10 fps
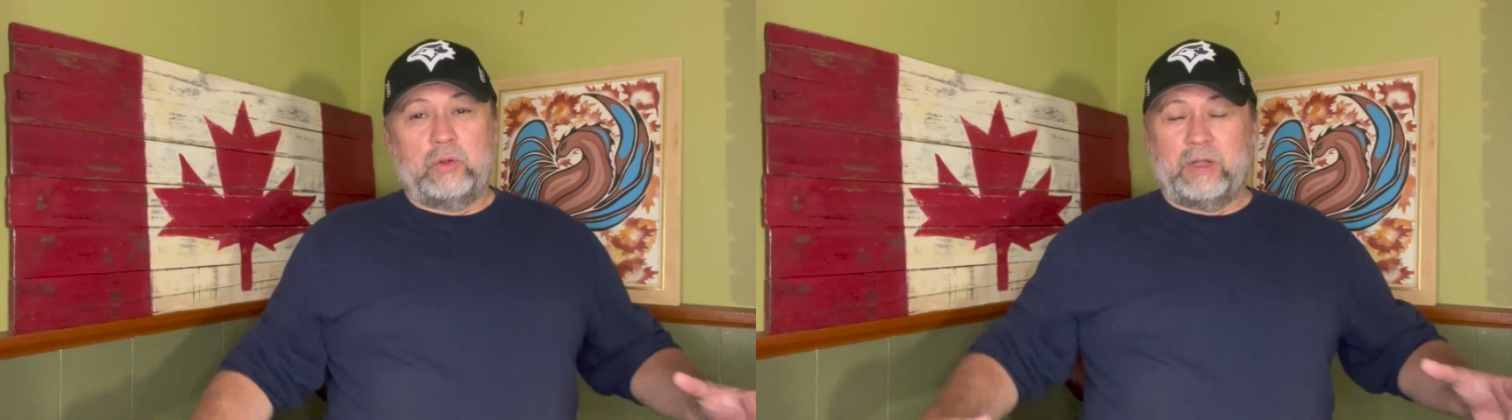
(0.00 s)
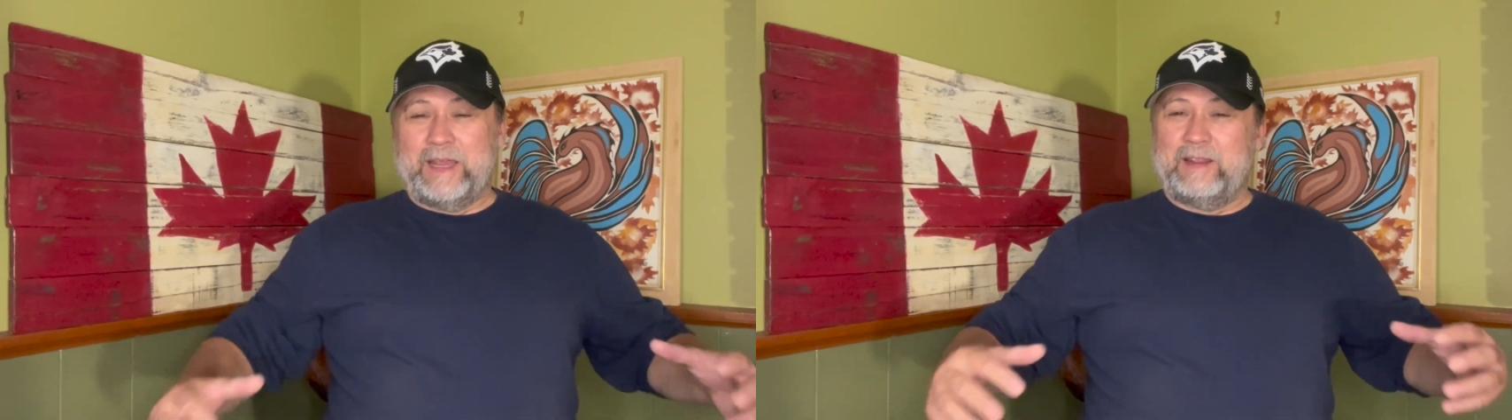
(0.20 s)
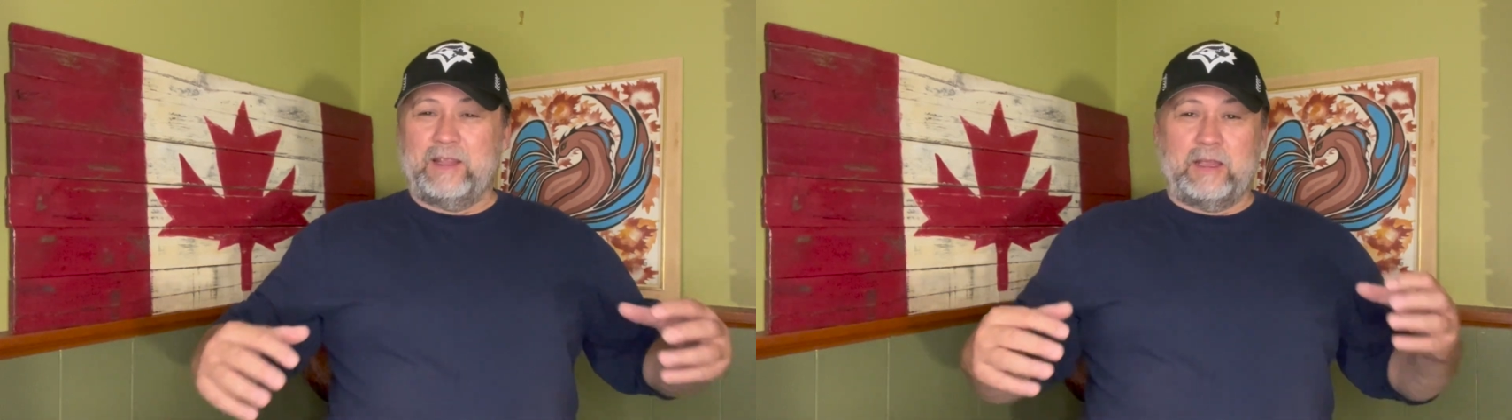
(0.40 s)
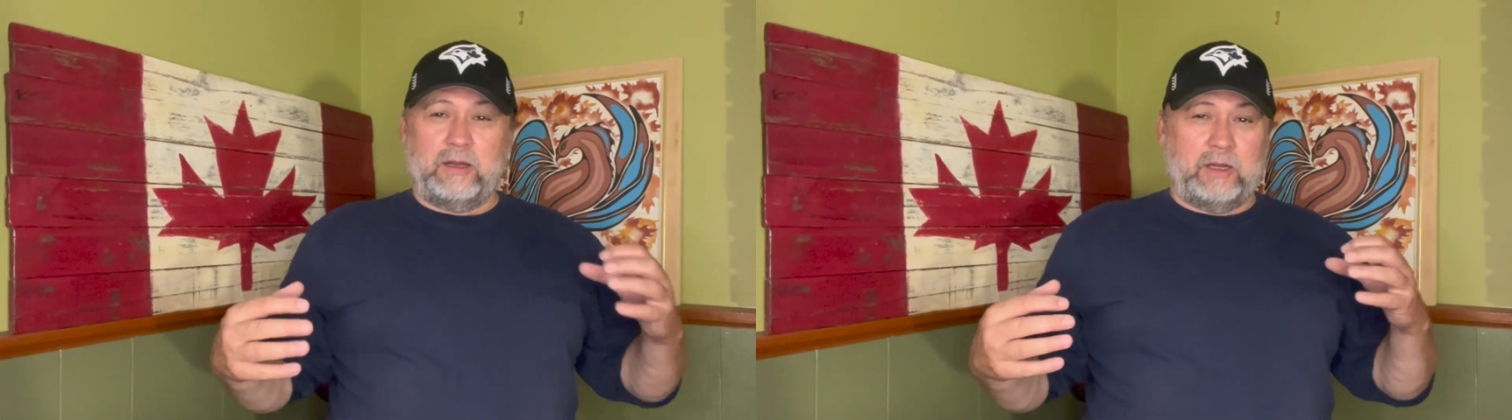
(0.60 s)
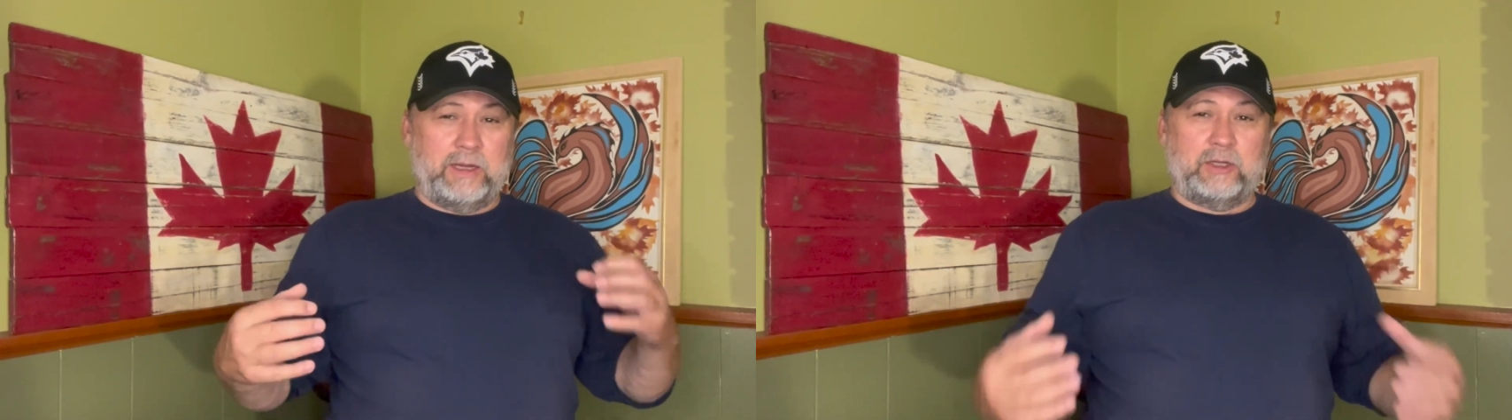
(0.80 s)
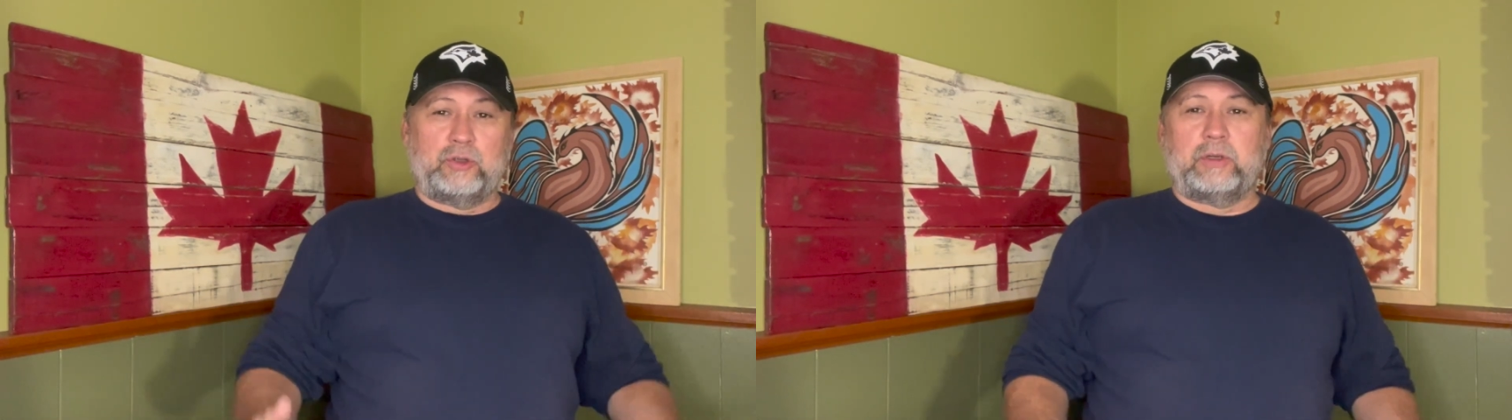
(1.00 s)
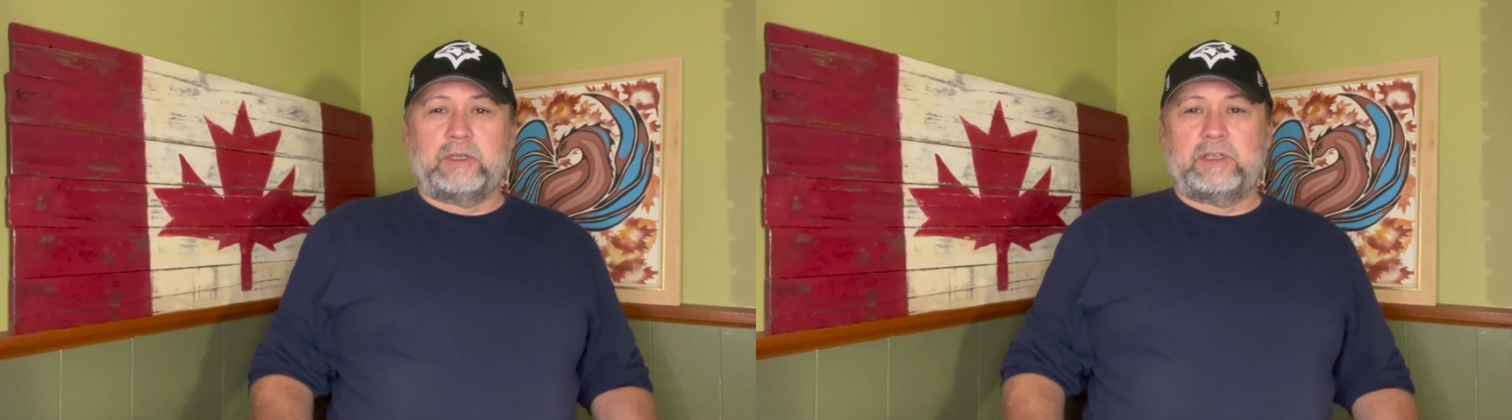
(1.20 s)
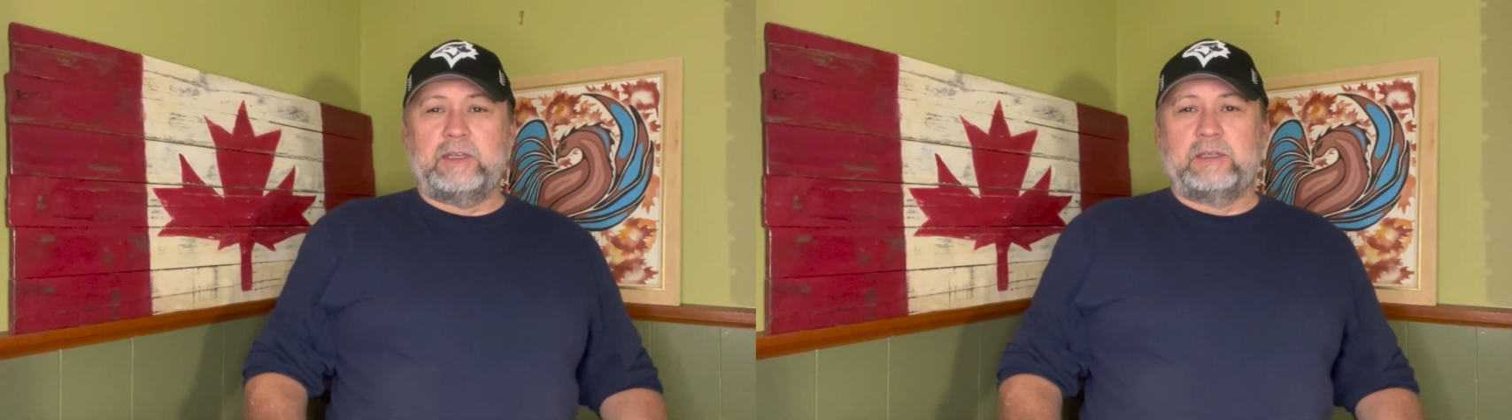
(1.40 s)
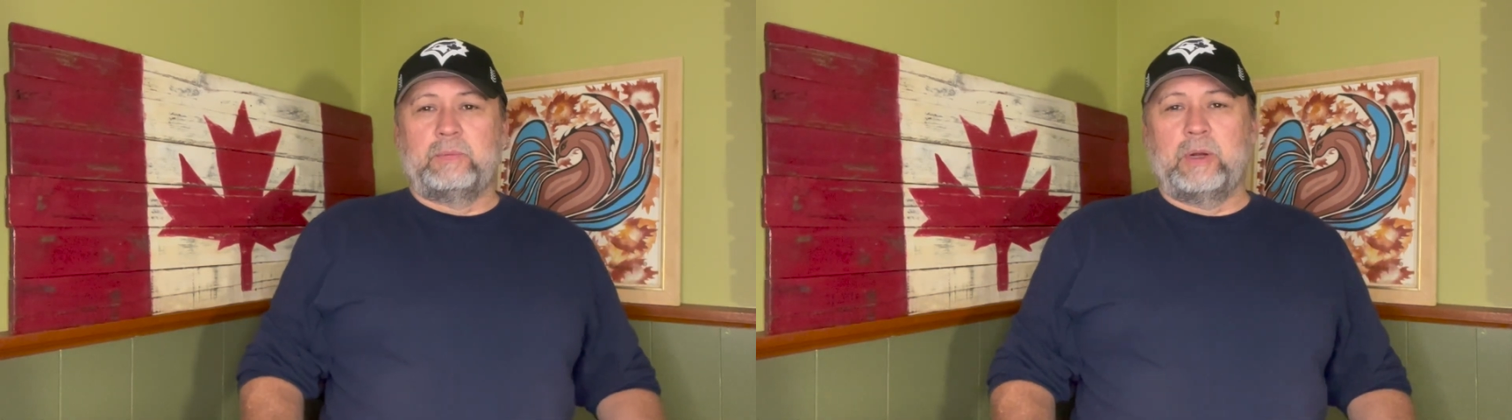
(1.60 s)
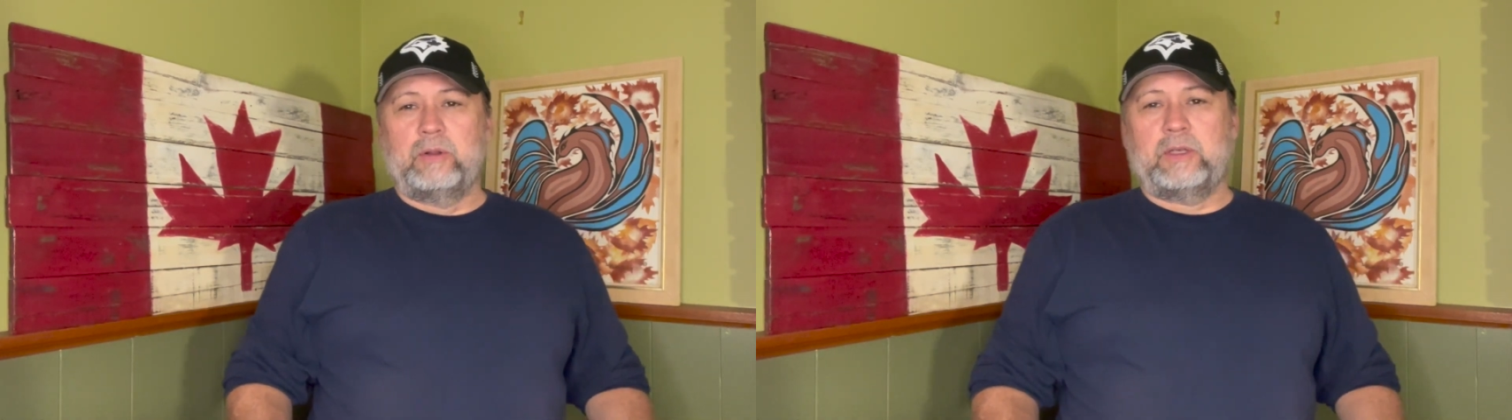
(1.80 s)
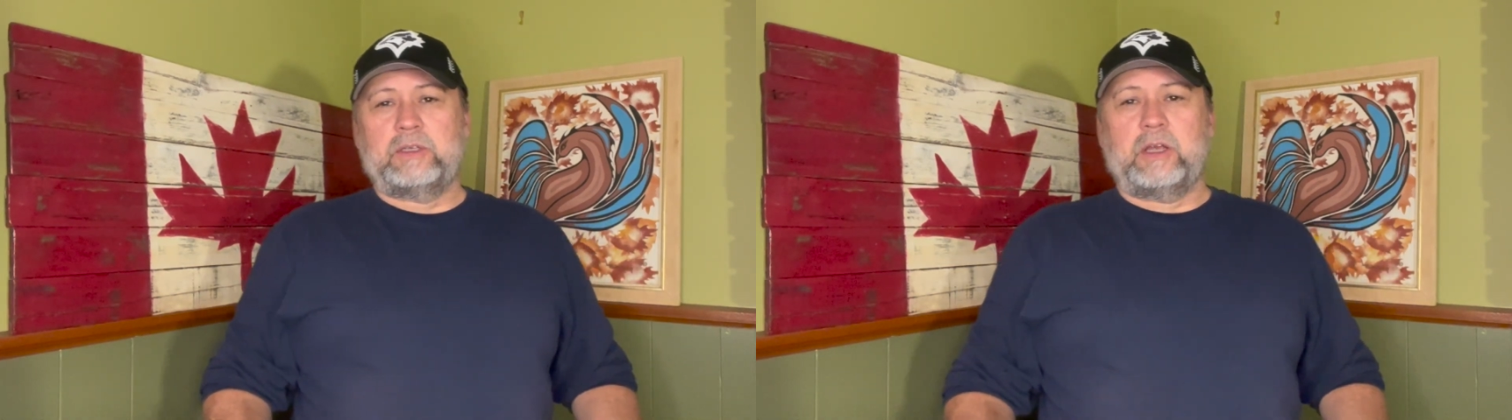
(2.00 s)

like the intricacies about this.